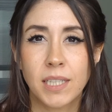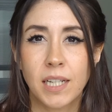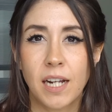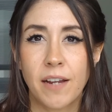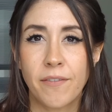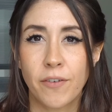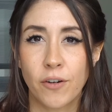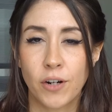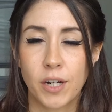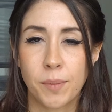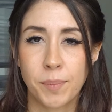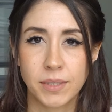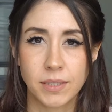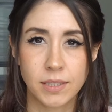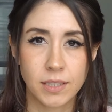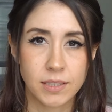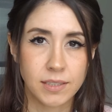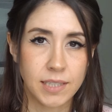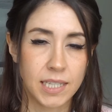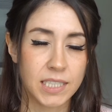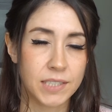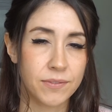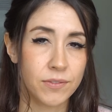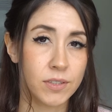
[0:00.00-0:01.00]
and I've already been
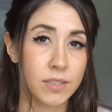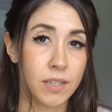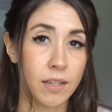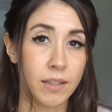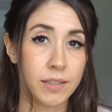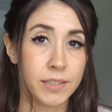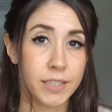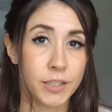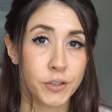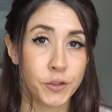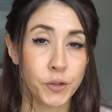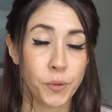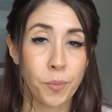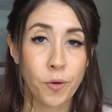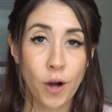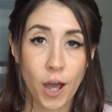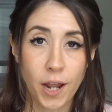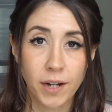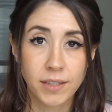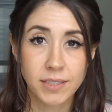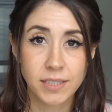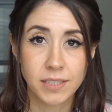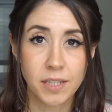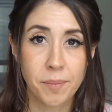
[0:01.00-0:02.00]
successful selling digital
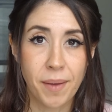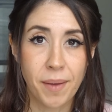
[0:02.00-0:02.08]
products in the